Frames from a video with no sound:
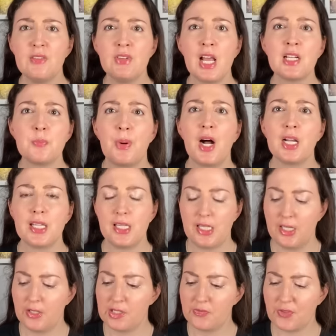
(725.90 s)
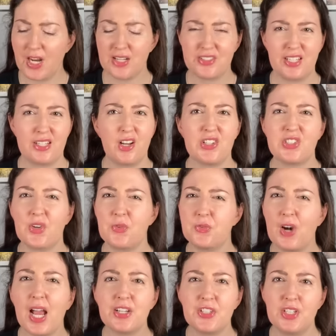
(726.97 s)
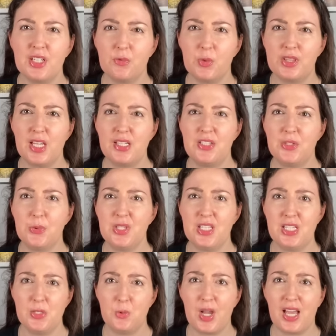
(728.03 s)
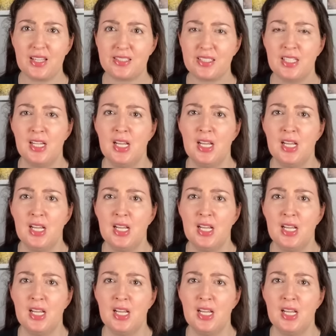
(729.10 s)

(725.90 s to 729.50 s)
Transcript: Even out of pocket here in France, they cost a fraction of what they do in the US.